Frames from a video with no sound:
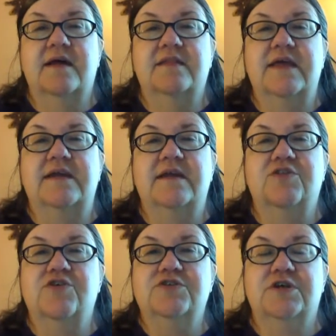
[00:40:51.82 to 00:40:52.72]
then
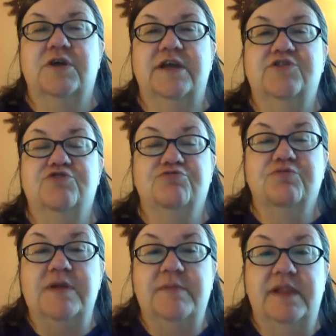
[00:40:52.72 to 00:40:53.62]
those are
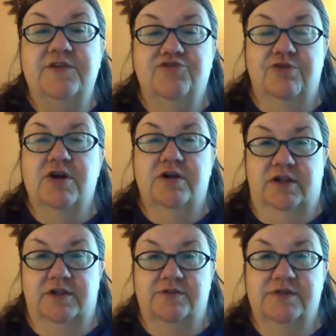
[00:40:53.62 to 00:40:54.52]
extremely strong
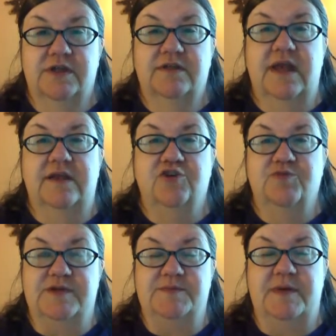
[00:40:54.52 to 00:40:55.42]
clues that your
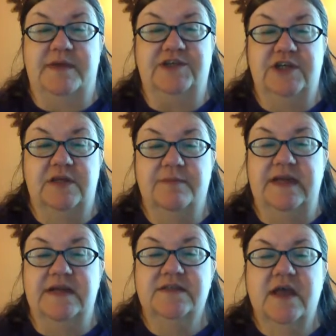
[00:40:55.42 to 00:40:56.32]
spouse may be cheating,
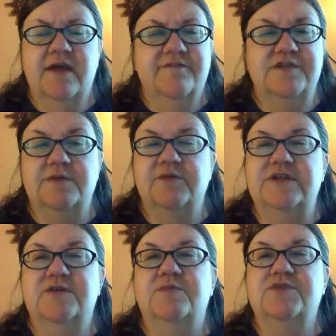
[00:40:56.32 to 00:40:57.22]
because for some
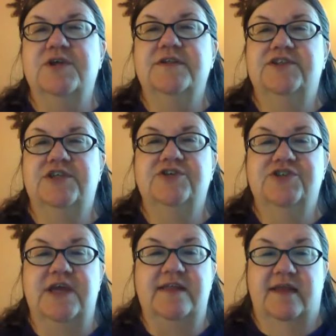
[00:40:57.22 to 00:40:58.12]
reason almost all the cheaters
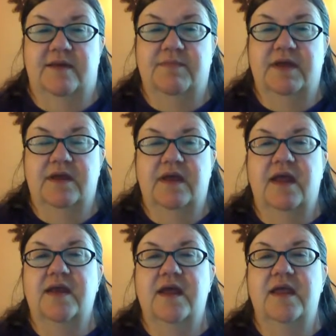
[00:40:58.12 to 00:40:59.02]
say that.
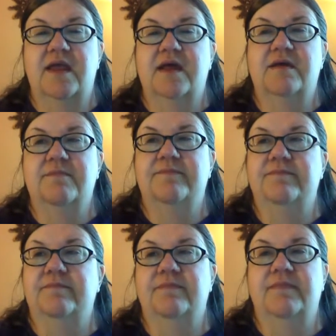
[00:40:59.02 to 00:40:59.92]
And